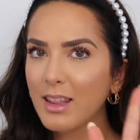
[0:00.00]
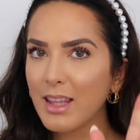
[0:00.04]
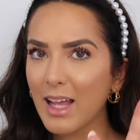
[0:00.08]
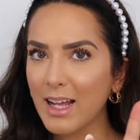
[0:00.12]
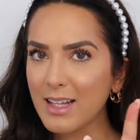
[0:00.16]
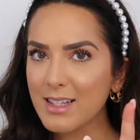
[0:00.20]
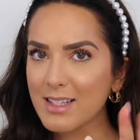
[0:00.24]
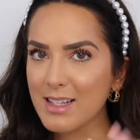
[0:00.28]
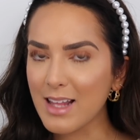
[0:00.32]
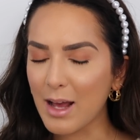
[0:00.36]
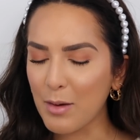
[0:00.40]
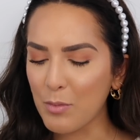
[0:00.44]

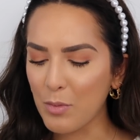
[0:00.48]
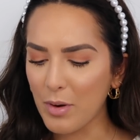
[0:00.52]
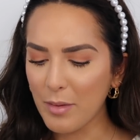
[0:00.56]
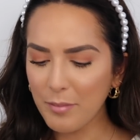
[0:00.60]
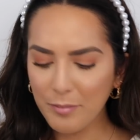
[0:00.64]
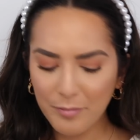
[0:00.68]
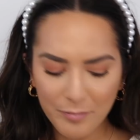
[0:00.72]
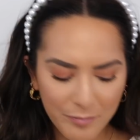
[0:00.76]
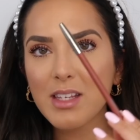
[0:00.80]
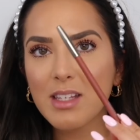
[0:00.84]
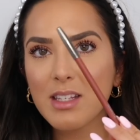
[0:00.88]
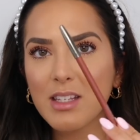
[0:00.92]
That's that
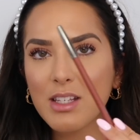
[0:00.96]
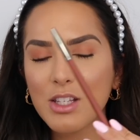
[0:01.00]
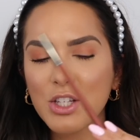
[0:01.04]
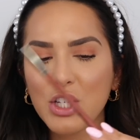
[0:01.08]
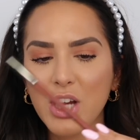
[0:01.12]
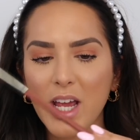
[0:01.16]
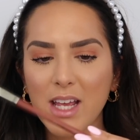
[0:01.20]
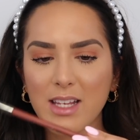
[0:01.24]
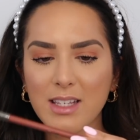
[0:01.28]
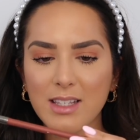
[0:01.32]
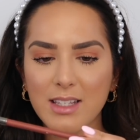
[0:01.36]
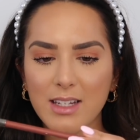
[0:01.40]
one. This is
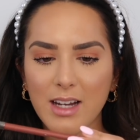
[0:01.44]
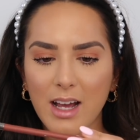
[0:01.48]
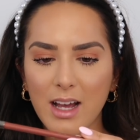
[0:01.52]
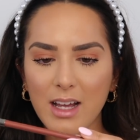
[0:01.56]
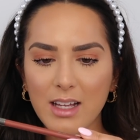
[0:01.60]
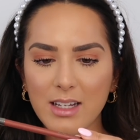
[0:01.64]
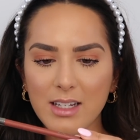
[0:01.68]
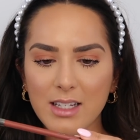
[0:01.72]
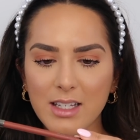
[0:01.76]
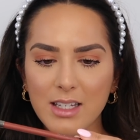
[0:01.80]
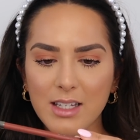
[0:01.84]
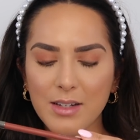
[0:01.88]

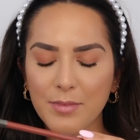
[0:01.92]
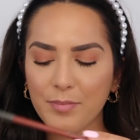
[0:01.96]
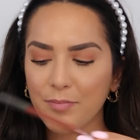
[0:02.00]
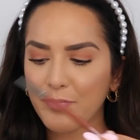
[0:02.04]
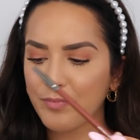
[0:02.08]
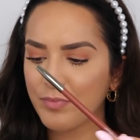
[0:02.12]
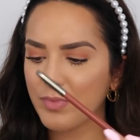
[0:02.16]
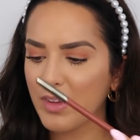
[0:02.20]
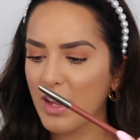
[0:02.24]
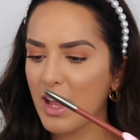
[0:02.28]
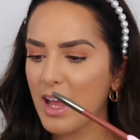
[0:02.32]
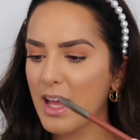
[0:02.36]
Chestnut.
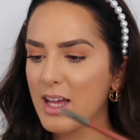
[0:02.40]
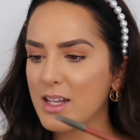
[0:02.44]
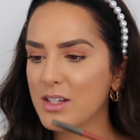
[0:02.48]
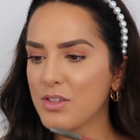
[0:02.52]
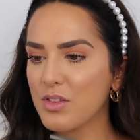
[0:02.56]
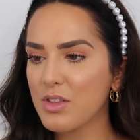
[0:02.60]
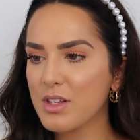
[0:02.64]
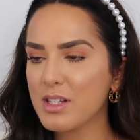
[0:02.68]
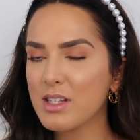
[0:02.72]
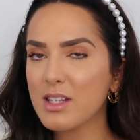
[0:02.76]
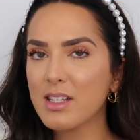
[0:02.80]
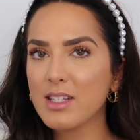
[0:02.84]
And
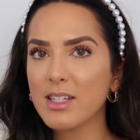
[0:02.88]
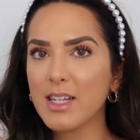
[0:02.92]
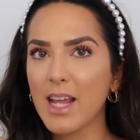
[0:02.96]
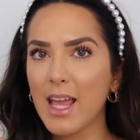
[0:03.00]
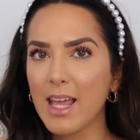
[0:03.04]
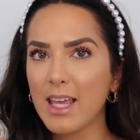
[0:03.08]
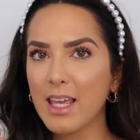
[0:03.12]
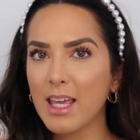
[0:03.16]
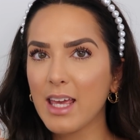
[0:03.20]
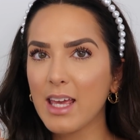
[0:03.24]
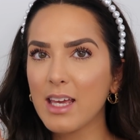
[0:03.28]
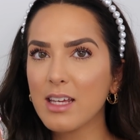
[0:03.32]
this is
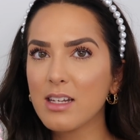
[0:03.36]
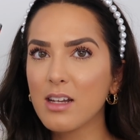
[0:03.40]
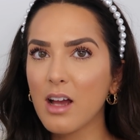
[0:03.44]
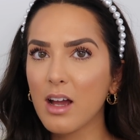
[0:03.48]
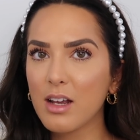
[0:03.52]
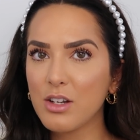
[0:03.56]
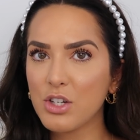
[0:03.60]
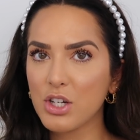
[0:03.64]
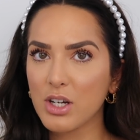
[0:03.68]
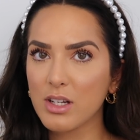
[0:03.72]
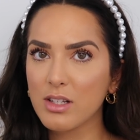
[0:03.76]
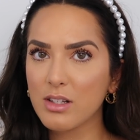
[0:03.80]
Naked.
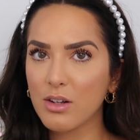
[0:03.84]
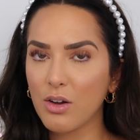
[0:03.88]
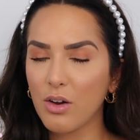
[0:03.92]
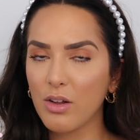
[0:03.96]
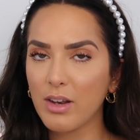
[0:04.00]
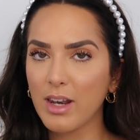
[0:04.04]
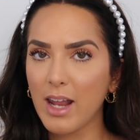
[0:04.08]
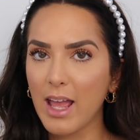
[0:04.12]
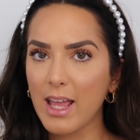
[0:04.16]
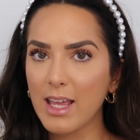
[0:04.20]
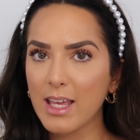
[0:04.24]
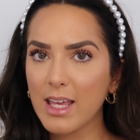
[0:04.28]
I just
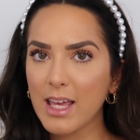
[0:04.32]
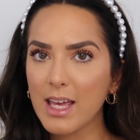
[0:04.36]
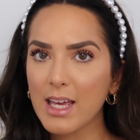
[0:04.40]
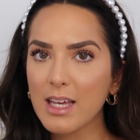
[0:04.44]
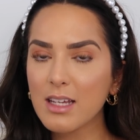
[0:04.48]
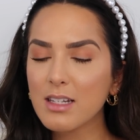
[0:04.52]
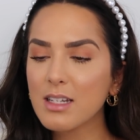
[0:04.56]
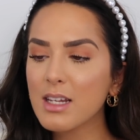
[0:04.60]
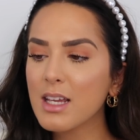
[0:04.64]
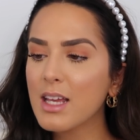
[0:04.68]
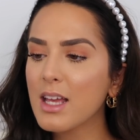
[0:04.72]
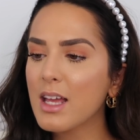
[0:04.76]
got
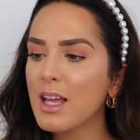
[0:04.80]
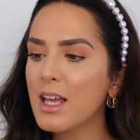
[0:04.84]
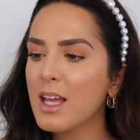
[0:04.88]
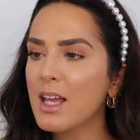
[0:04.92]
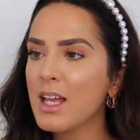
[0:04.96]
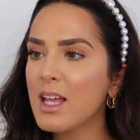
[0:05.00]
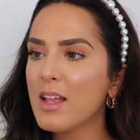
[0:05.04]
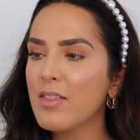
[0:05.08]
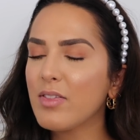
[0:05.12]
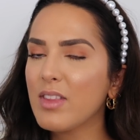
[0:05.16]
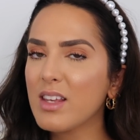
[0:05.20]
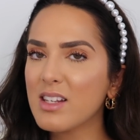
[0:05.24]
Naked.
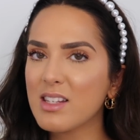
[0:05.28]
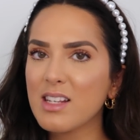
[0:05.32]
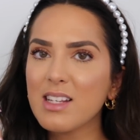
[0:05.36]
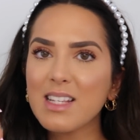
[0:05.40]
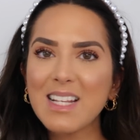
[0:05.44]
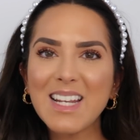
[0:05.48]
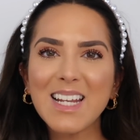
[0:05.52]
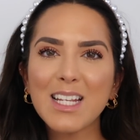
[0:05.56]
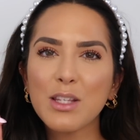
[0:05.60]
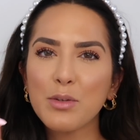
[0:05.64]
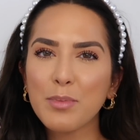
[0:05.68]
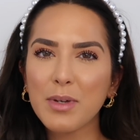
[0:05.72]
This
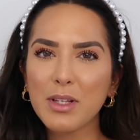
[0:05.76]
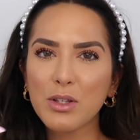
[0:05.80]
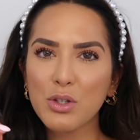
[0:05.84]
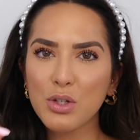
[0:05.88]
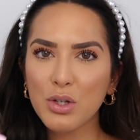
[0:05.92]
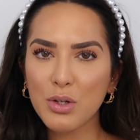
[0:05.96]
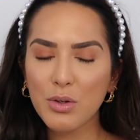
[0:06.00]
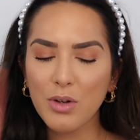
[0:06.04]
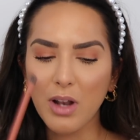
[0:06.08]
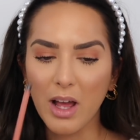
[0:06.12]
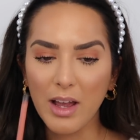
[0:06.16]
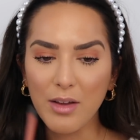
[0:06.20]
is a little bit
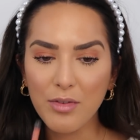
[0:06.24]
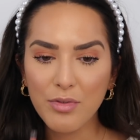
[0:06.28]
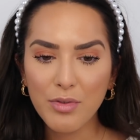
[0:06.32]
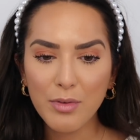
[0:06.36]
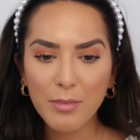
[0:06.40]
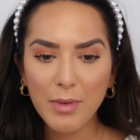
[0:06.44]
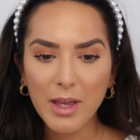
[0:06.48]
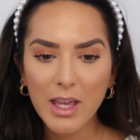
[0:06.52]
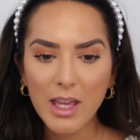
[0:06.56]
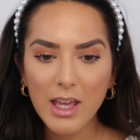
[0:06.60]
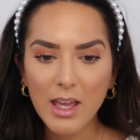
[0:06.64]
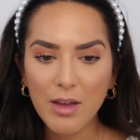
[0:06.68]
too light
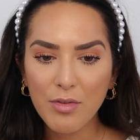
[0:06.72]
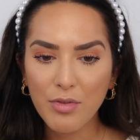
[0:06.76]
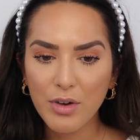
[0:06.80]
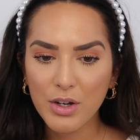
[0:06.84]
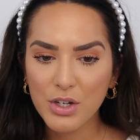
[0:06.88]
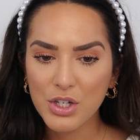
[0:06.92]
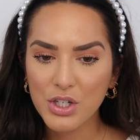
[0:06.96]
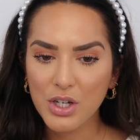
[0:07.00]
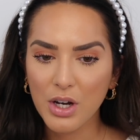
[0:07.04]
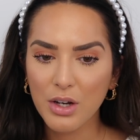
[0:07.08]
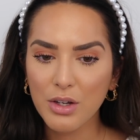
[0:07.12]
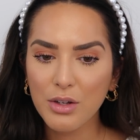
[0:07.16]
for me. If I
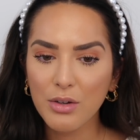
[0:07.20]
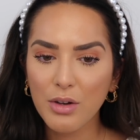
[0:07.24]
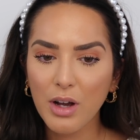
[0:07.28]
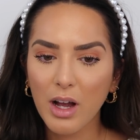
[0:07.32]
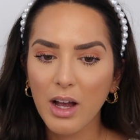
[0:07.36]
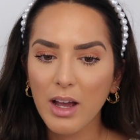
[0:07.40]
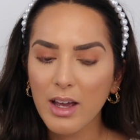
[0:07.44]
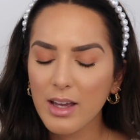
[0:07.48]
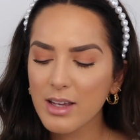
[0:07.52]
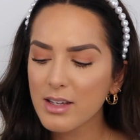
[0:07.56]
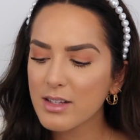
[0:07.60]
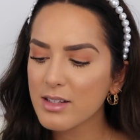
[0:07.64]
show you
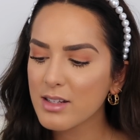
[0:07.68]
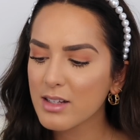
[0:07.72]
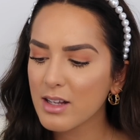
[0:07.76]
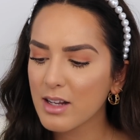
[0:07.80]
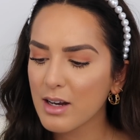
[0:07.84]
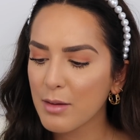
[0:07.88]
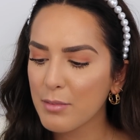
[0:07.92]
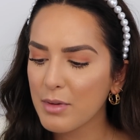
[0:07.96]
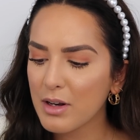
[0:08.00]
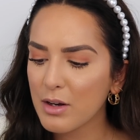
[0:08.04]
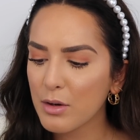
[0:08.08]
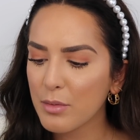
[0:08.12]
guys
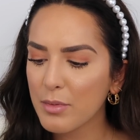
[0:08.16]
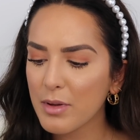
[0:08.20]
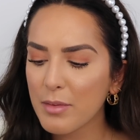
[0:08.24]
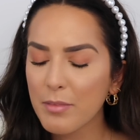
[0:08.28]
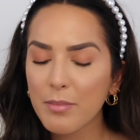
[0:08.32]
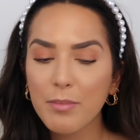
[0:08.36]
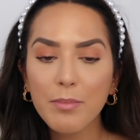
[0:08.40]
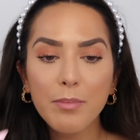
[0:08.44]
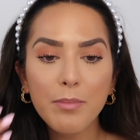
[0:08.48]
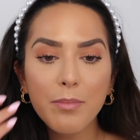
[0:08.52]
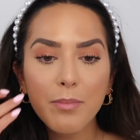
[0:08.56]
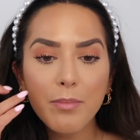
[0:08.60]
and I'm a little
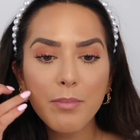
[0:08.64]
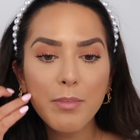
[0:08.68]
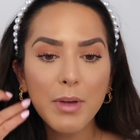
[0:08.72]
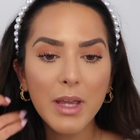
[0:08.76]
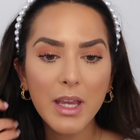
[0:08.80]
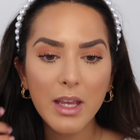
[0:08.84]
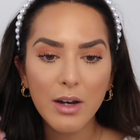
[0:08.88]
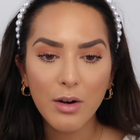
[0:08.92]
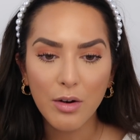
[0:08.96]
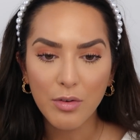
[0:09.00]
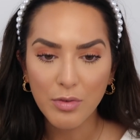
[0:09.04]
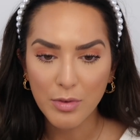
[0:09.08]
bit
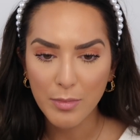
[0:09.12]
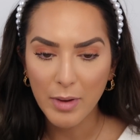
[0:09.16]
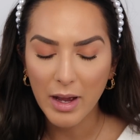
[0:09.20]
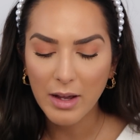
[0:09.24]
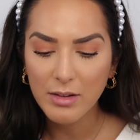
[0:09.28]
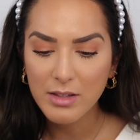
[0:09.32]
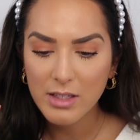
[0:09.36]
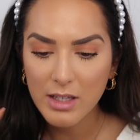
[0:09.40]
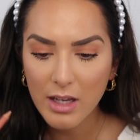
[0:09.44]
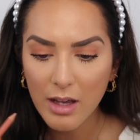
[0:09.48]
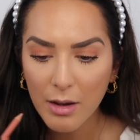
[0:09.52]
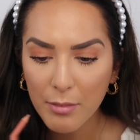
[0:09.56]
peed off
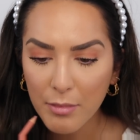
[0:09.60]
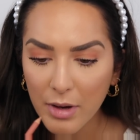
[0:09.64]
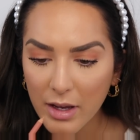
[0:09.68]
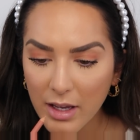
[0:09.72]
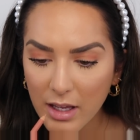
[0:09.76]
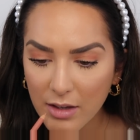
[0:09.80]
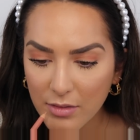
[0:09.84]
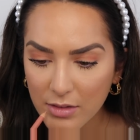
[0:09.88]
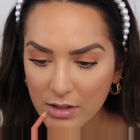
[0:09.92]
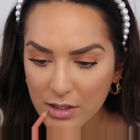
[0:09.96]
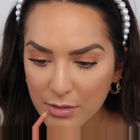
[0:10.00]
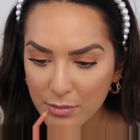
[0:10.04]
about it, I
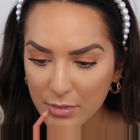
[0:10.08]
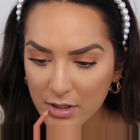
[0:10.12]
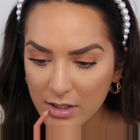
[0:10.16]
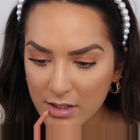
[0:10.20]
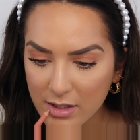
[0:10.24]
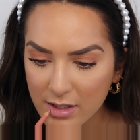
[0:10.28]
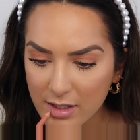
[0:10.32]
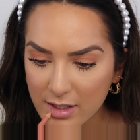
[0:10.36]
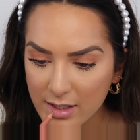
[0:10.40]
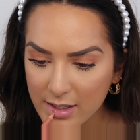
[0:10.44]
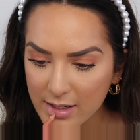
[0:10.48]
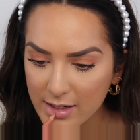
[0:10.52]
might give it to my
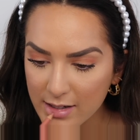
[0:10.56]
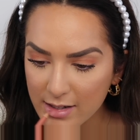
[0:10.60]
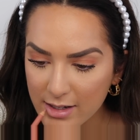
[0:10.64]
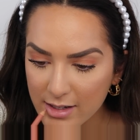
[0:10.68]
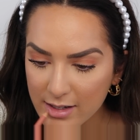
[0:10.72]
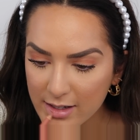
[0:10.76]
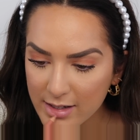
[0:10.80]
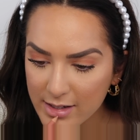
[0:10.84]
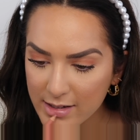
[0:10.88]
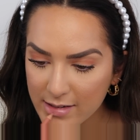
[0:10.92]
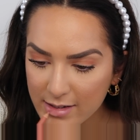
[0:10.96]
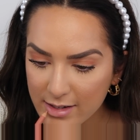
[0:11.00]

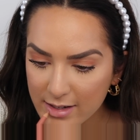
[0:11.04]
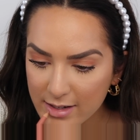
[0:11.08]
sister.